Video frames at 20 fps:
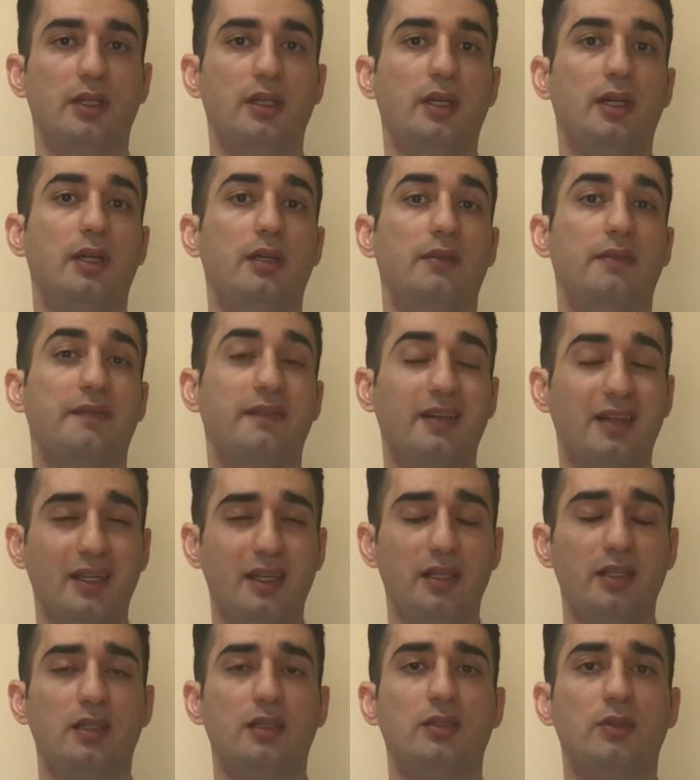And
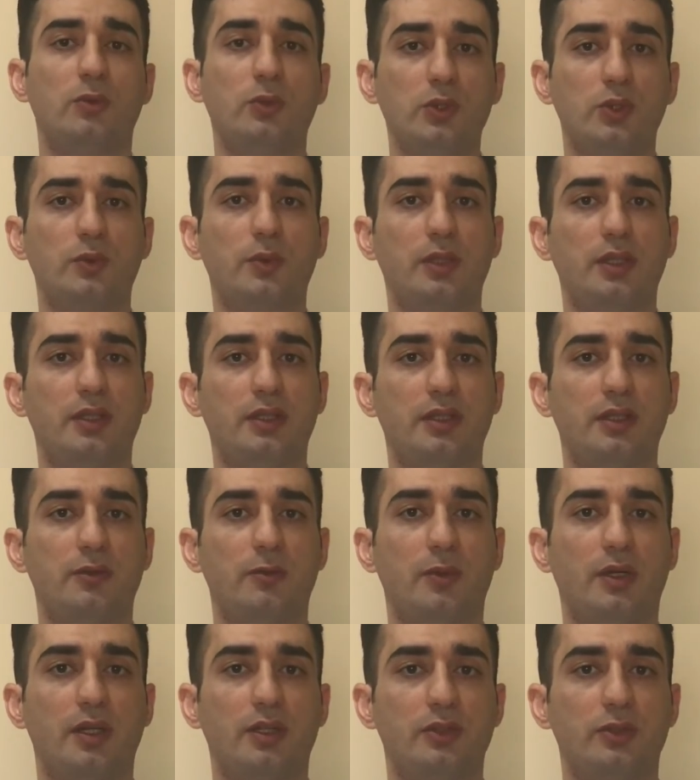fine and good quality
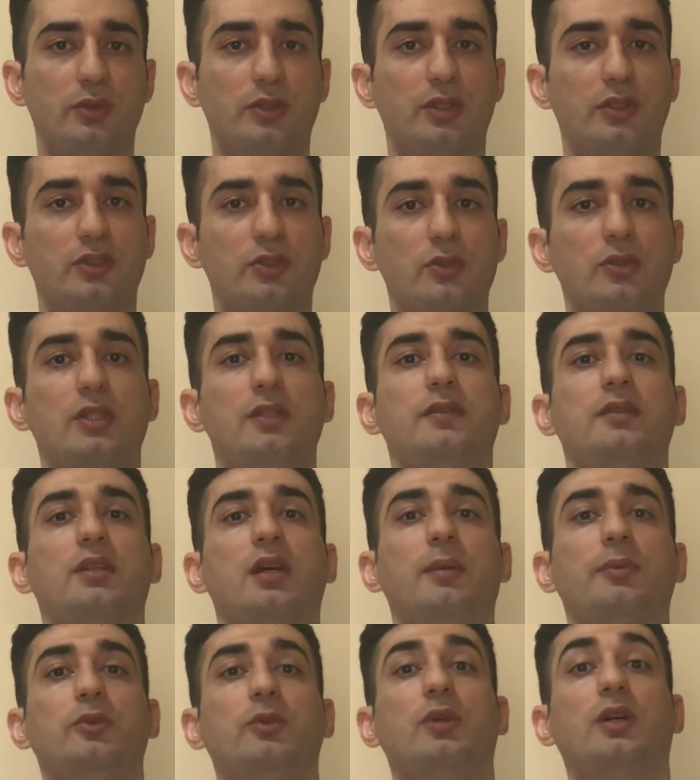wines you can store even
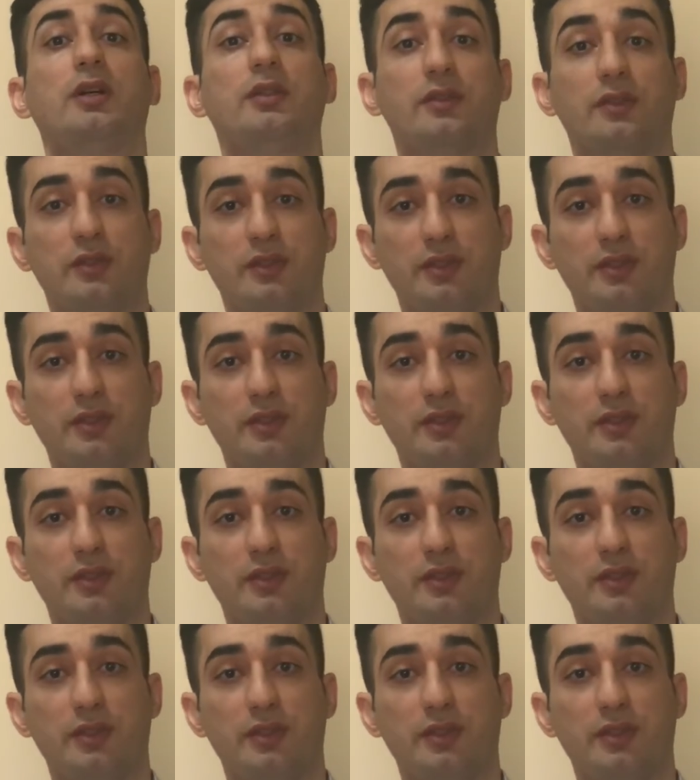up to 100